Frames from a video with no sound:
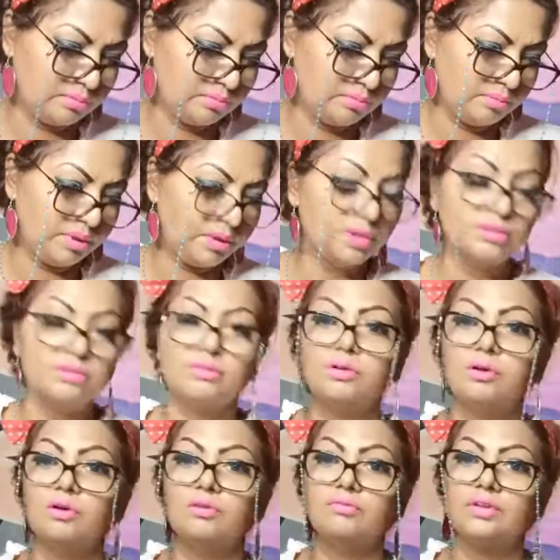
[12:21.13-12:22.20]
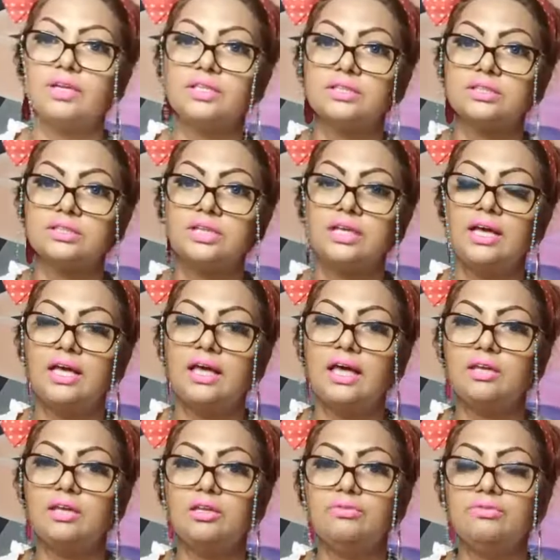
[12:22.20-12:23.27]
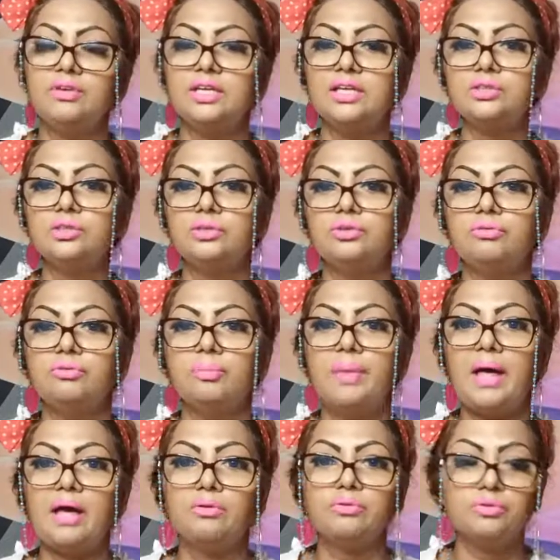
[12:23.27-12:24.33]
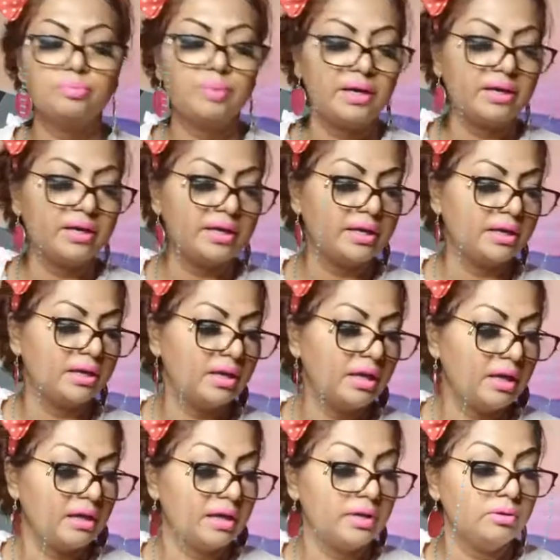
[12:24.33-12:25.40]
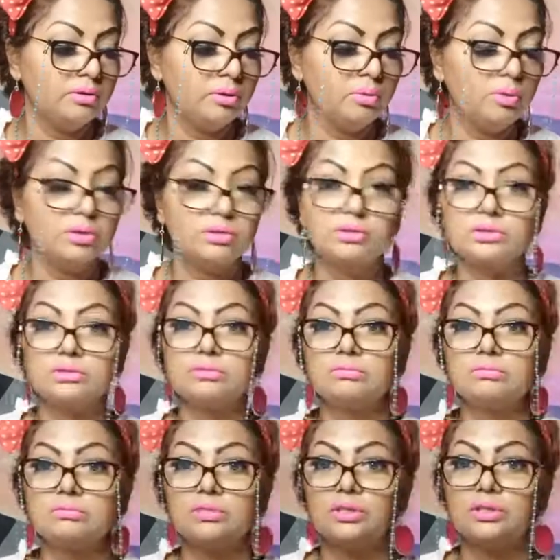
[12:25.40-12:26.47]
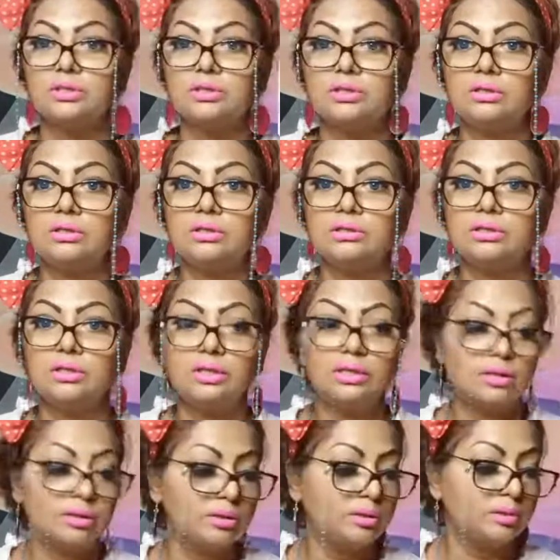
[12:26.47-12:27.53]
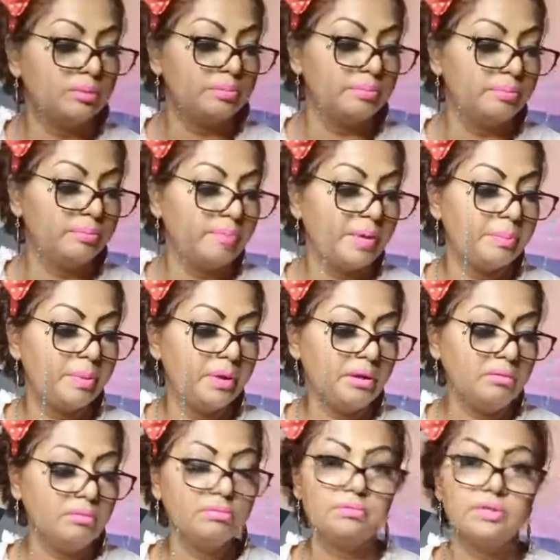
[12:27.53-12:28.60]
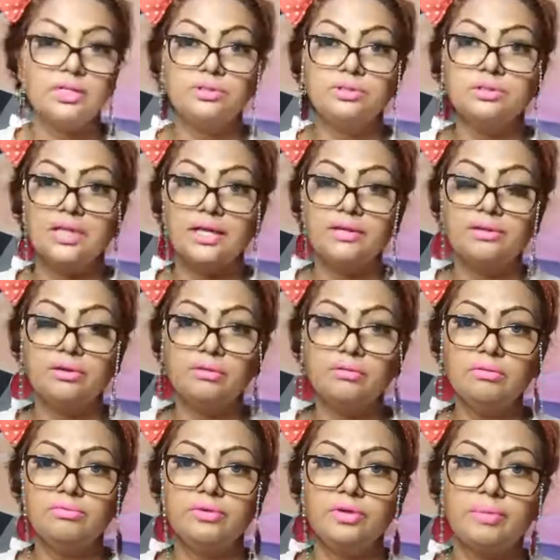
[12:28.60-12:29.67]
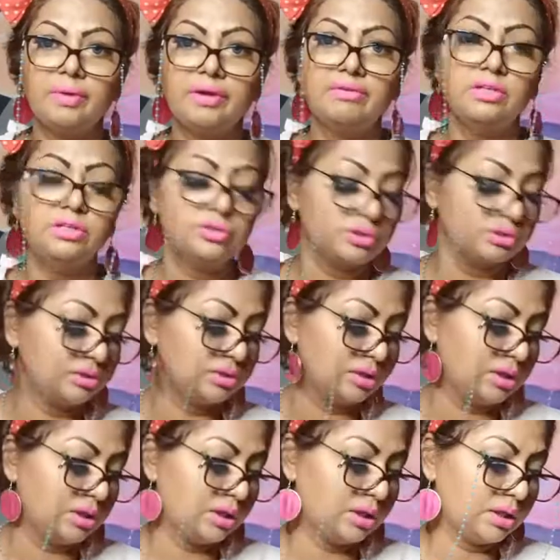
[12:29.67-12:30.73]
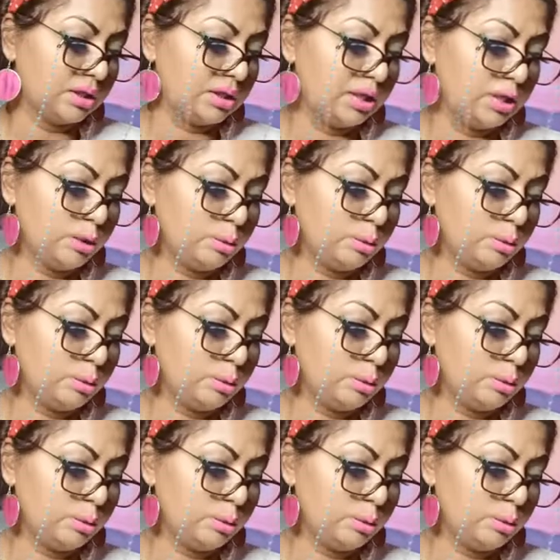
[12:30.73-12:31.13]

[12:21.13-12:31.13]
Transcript: because of the conflicts, and you feel as though you were bound by, I don't know what, the paper that you signed on for your marriage. Yeah,